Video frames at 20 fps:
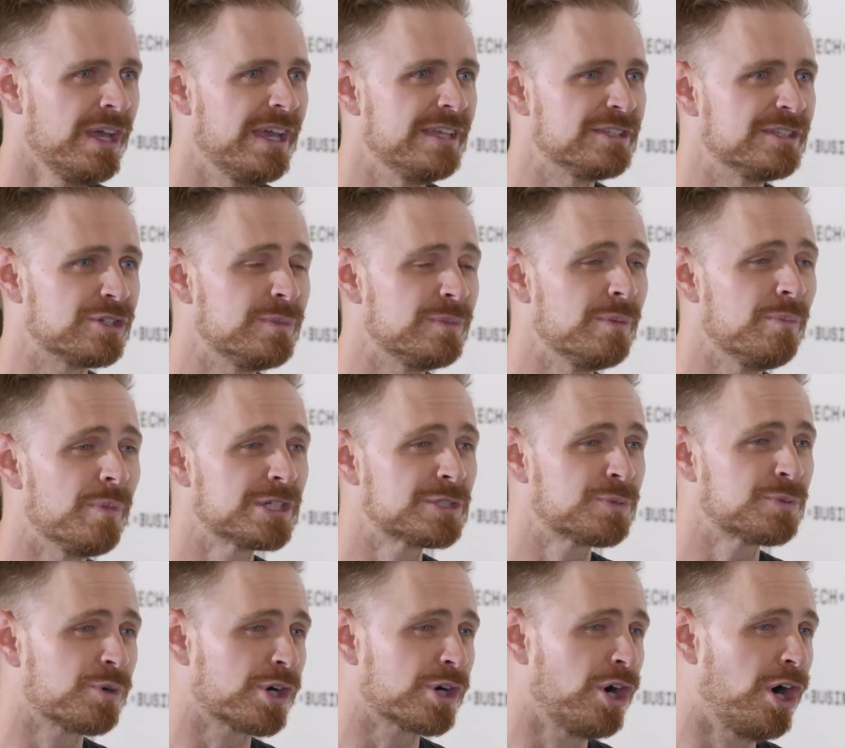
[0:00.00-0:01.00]
It's going to be much
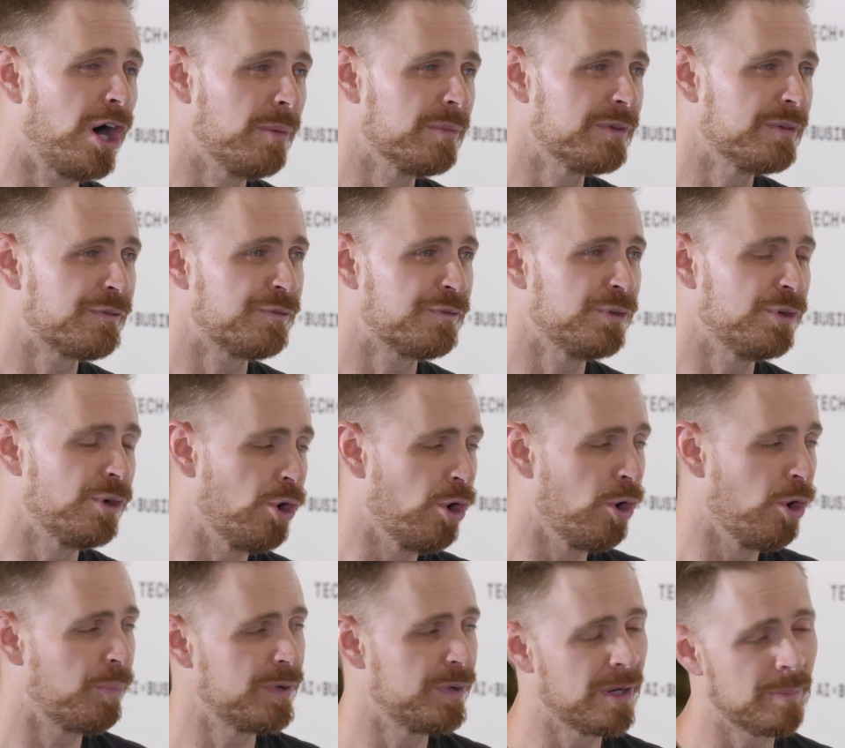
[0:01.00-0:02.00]
more common for you to
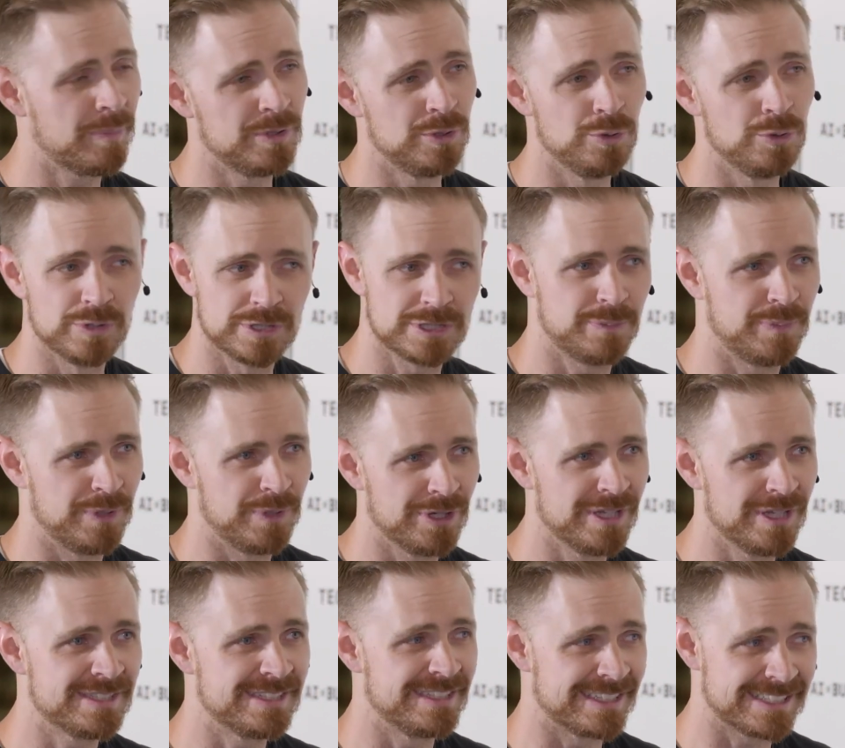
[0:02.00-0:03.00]
open up a new
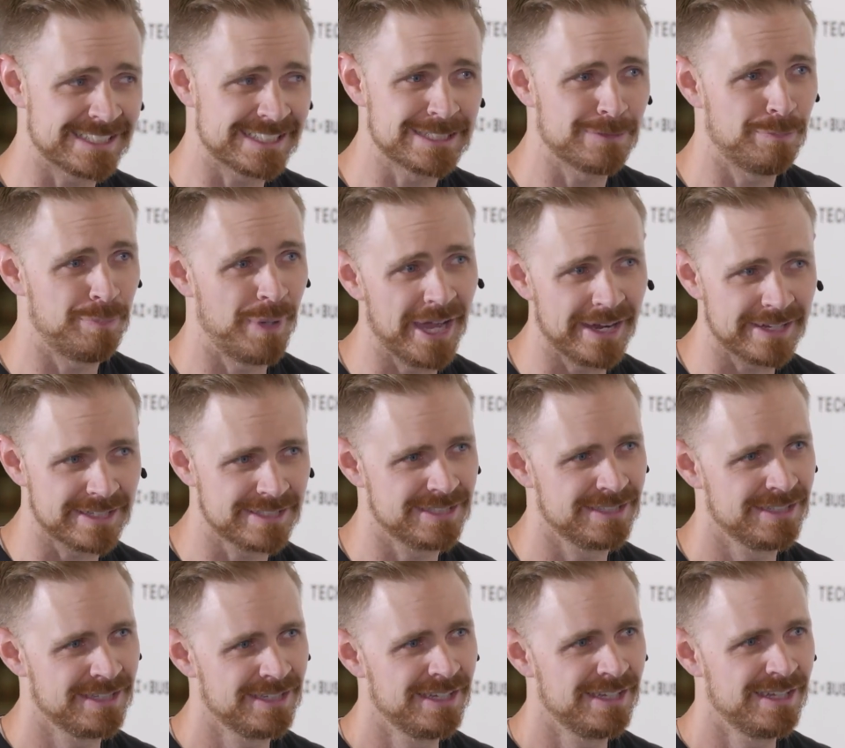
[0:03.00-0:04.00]
experience and
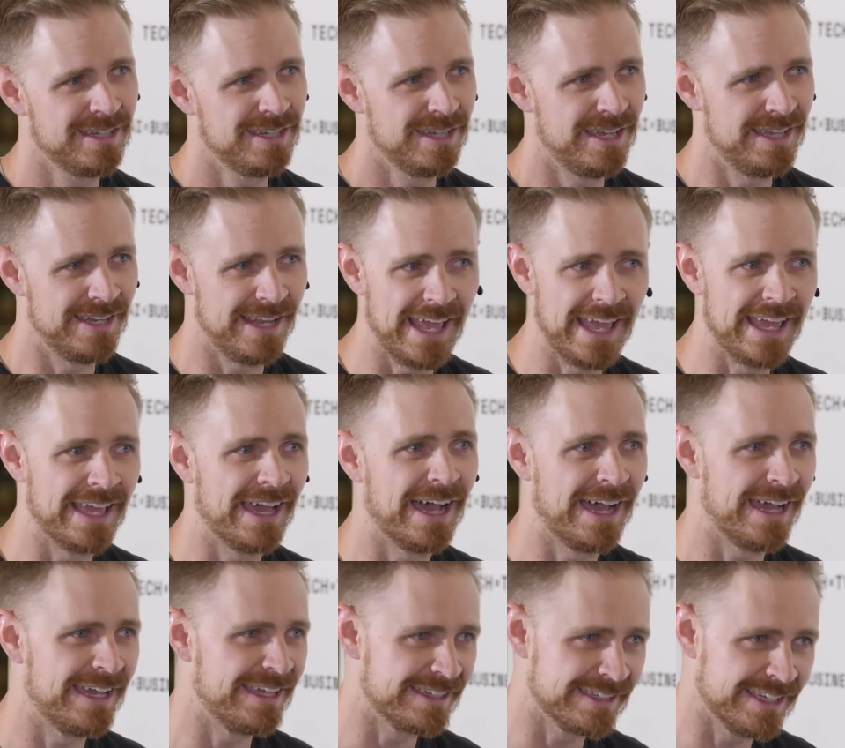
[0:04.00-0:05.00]
expect an
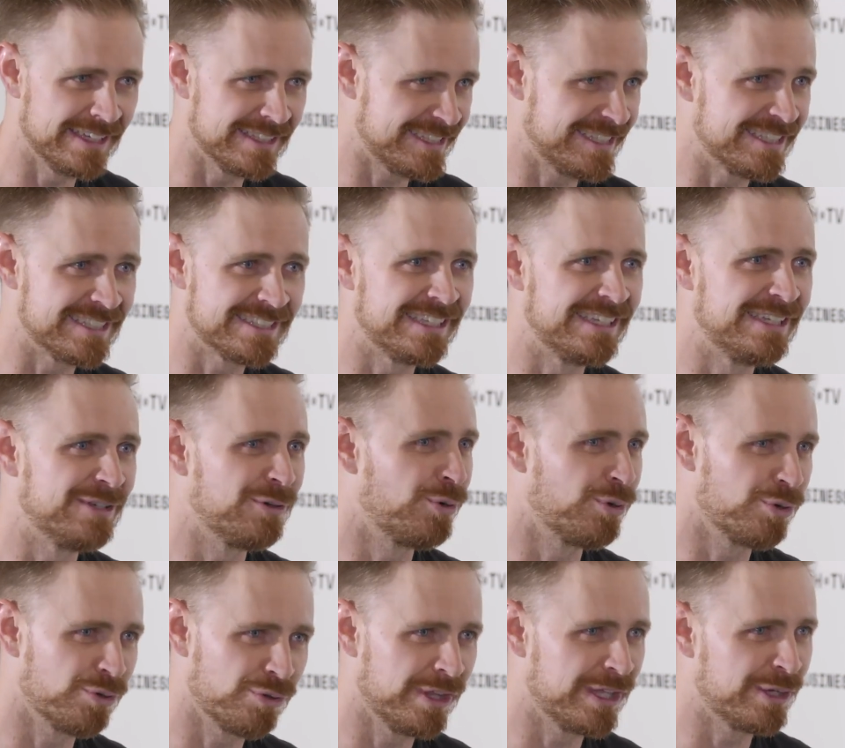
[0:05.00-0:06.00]
AI assistant
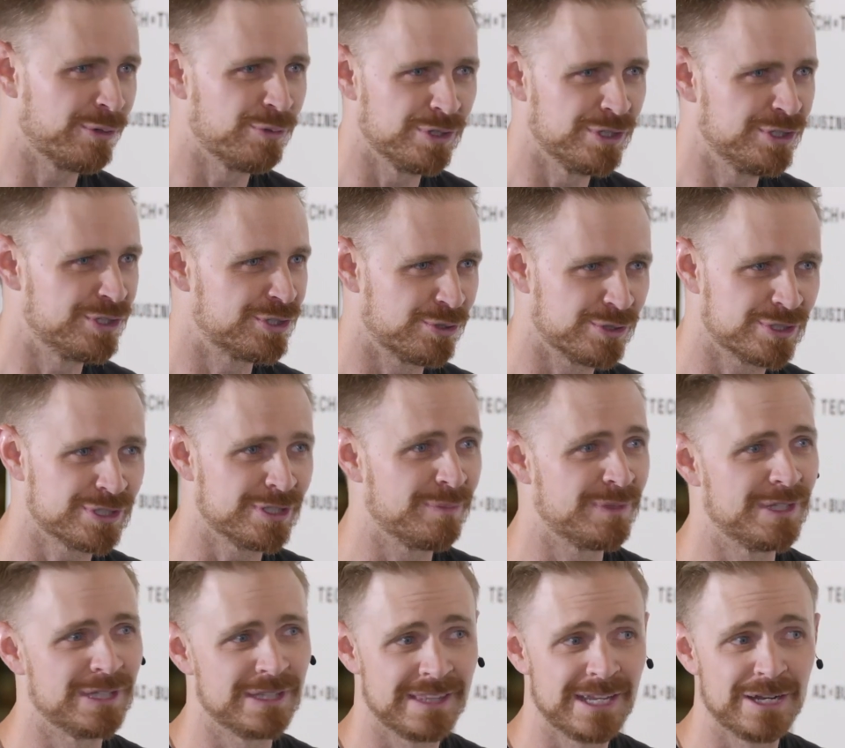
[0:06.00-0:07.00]
or language or
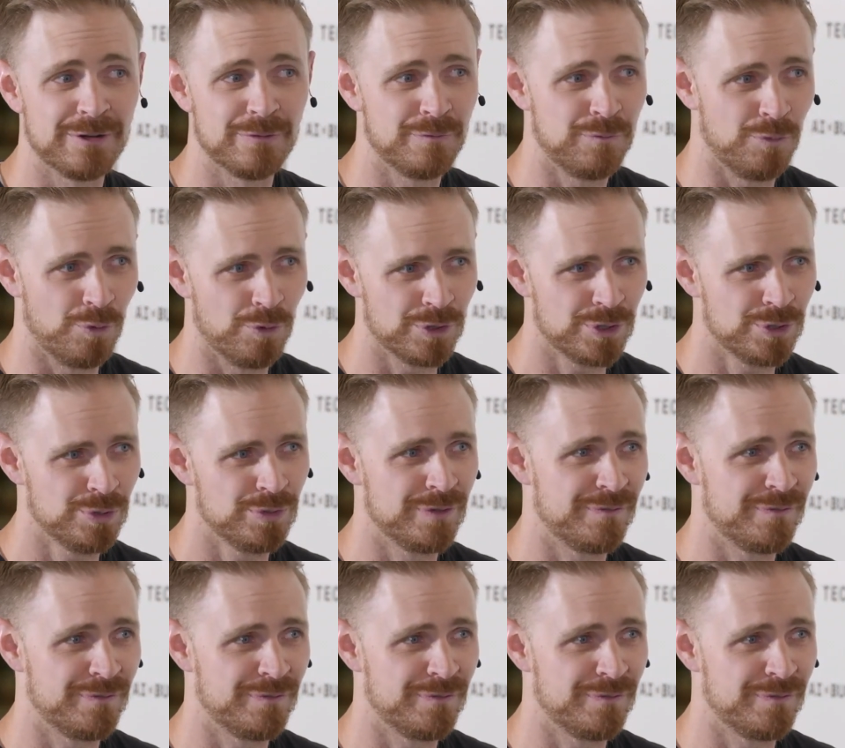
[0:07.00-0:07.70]
something there for you.